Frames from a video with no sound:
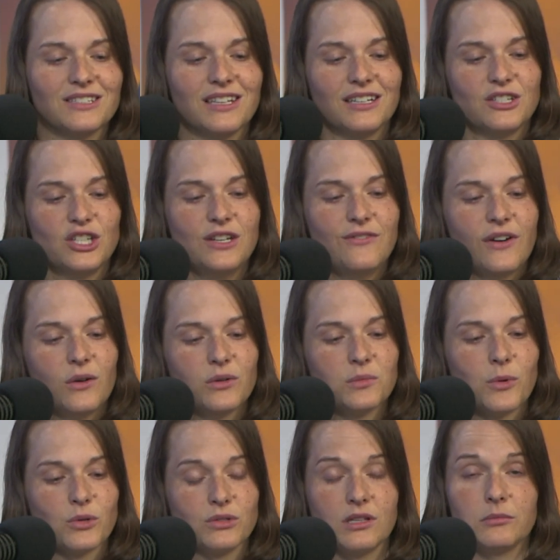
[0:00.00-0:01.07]
that she felt was
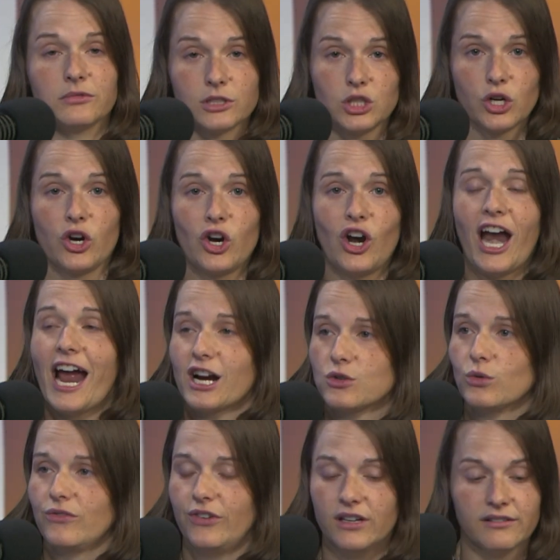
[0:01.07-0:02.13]
most similar to her
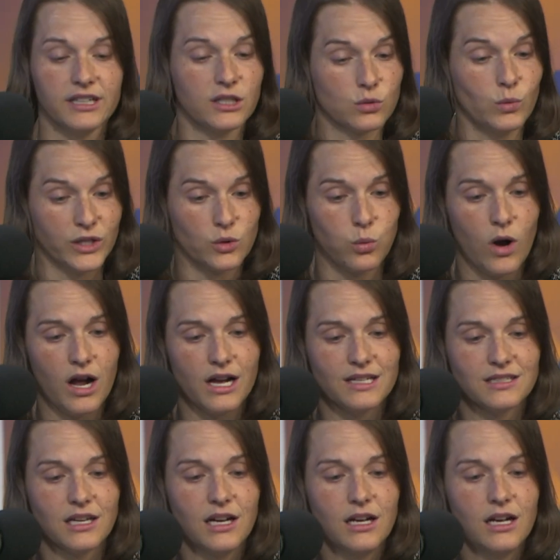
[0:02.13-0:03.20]
actual feelings, which was,